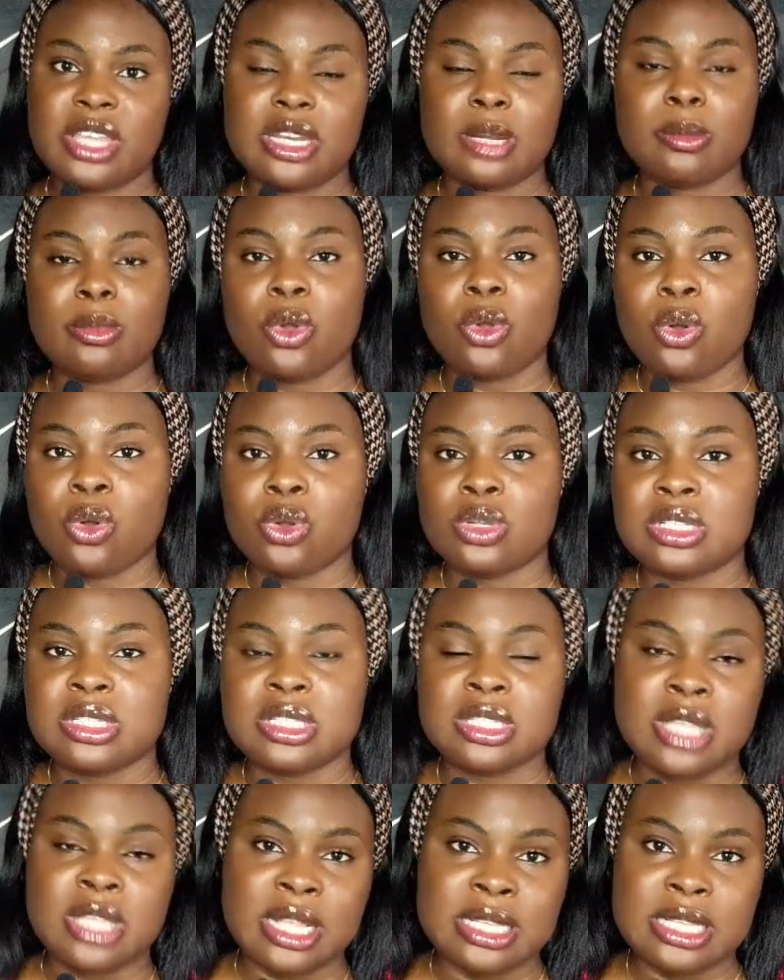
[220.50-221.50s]
tell them, oh,
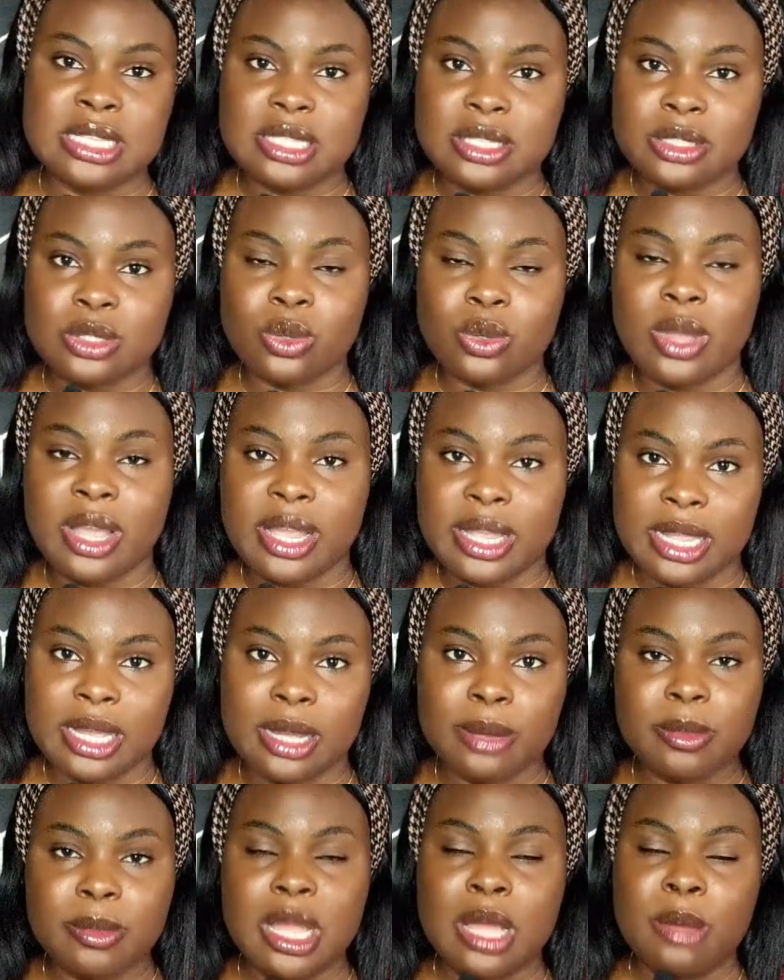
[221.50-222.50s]
this is who I
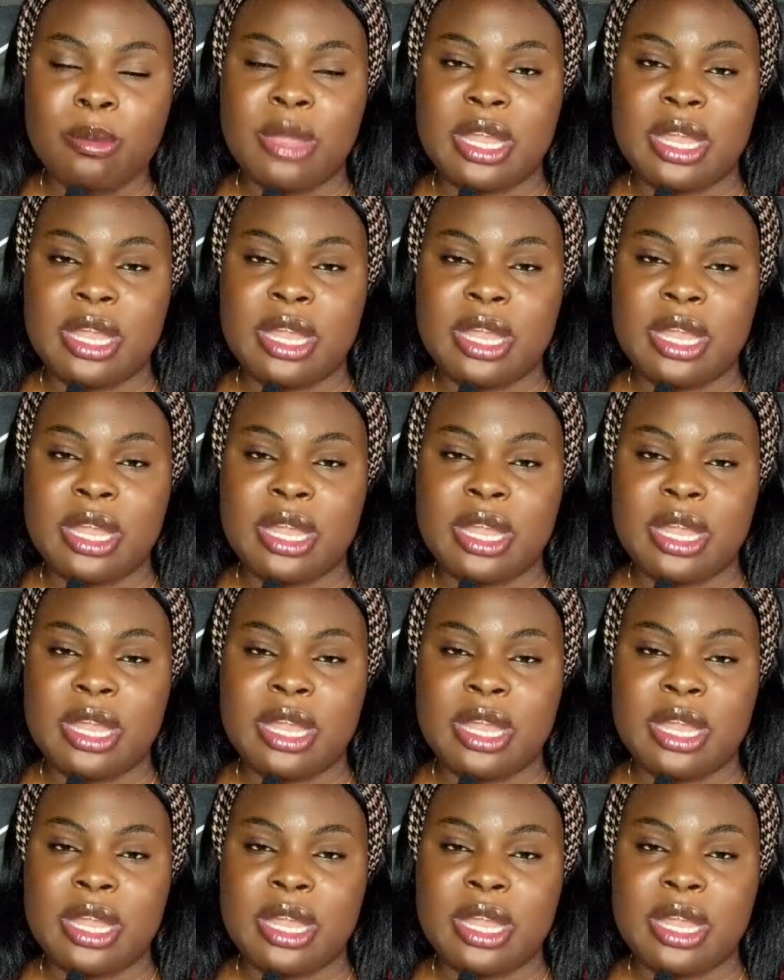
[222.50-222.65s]
am,